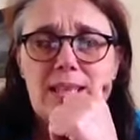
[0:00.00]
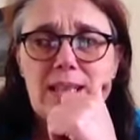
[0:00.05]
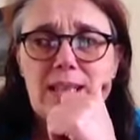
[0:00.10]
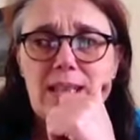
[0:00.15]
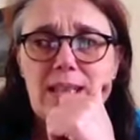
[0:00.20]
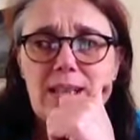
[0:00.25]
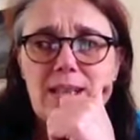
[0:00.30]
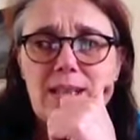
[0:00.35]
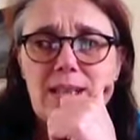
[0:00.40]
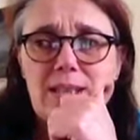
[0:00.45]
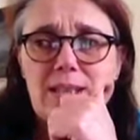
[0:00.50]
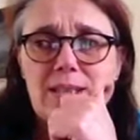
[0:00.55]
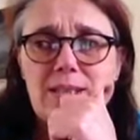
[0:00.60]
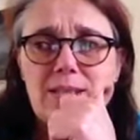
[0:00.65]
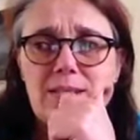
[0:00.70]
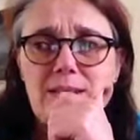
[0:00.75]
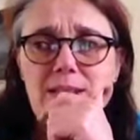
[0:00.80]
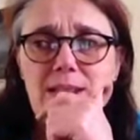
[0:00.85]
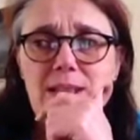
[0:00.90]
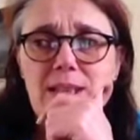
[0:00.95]

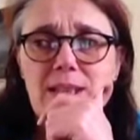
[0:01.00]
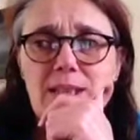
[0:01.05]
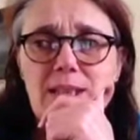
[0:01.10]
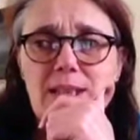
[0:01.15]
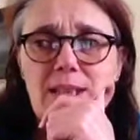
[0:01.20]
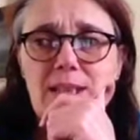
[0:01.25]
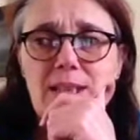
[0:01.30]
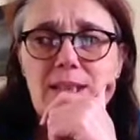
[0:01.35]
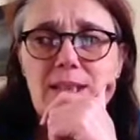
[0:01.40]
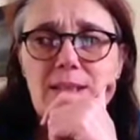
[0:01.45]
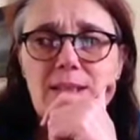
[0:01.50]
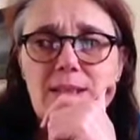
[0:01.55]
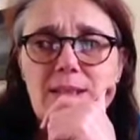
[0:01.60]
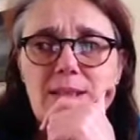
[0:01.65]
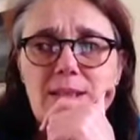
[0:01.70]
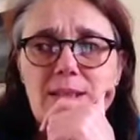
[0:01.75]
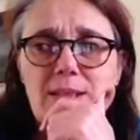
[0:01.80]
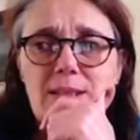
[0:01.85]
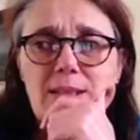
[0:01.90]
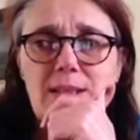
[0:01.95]
And I
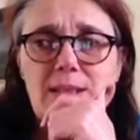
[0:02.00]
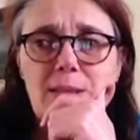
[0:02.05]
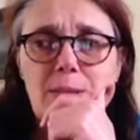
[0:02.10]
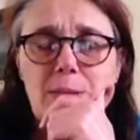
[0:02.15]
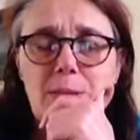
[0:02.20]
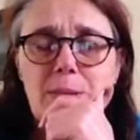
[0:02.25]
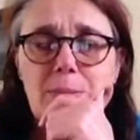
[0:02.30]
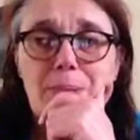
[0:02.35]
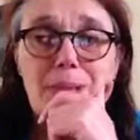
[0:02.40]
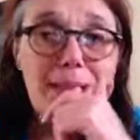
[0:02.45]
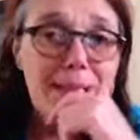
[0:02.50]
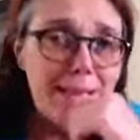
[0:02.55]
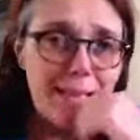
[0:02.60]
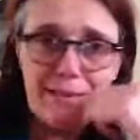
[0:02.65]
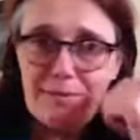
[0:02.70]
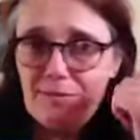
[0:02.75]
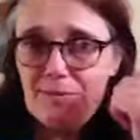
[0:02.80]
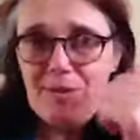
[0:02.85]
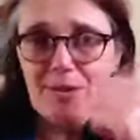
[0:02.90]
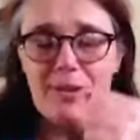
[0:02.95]

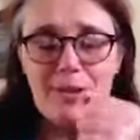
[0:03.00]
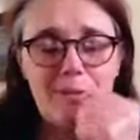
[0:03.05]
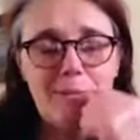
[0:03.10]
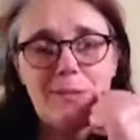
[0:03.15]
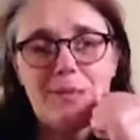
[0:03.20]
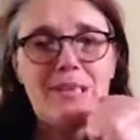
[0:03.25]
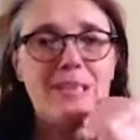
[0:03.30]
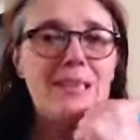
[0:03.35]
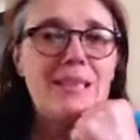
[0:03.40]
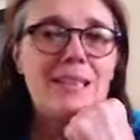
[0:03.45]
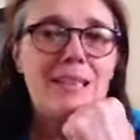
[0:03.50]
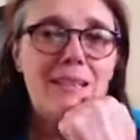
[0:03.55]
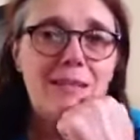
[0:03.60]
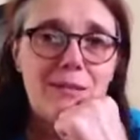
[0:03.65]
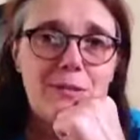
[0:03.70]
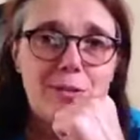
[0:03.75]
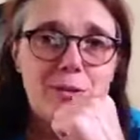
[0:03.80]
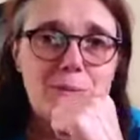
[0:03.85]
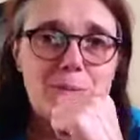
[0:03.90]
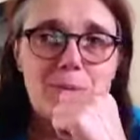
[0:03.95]
believed that I was going to get
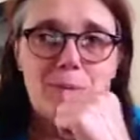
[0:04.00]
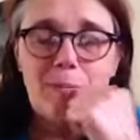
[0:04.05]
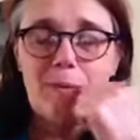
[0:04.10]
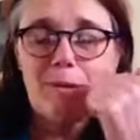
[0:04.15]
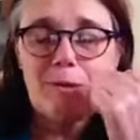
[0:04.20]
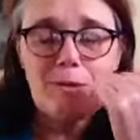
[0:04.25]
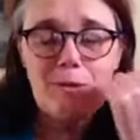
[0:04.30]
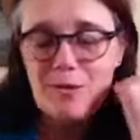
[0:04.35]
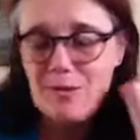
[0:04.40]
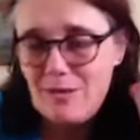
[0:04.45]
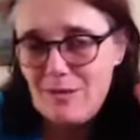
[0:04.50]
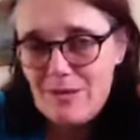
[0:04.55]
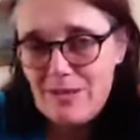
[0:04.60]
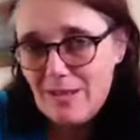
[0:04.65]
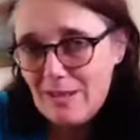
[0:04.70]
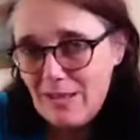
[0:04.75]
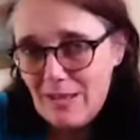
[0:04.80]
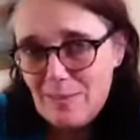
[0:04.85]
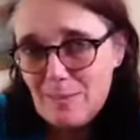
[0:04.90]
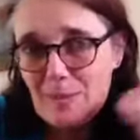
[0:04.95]
those promotions,
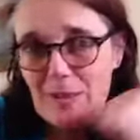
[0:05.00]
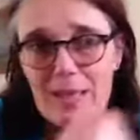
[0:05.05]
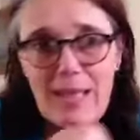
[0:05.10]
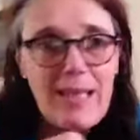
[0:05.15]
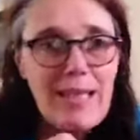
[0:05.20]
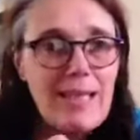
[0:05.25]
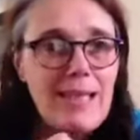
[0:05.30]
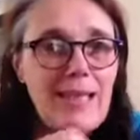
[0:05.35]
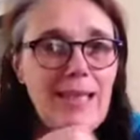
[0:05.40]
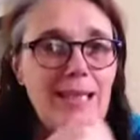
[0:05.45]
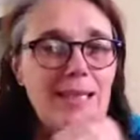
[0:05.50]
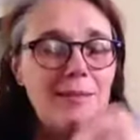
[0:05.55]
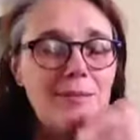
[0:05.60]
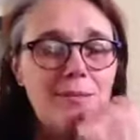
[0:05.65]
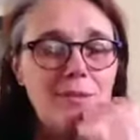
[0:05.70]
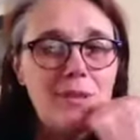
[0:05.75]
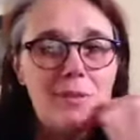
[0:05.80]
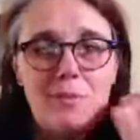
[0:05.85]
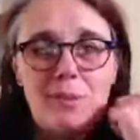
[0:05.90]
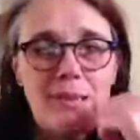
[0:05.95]
and I
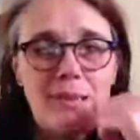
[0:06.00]
believed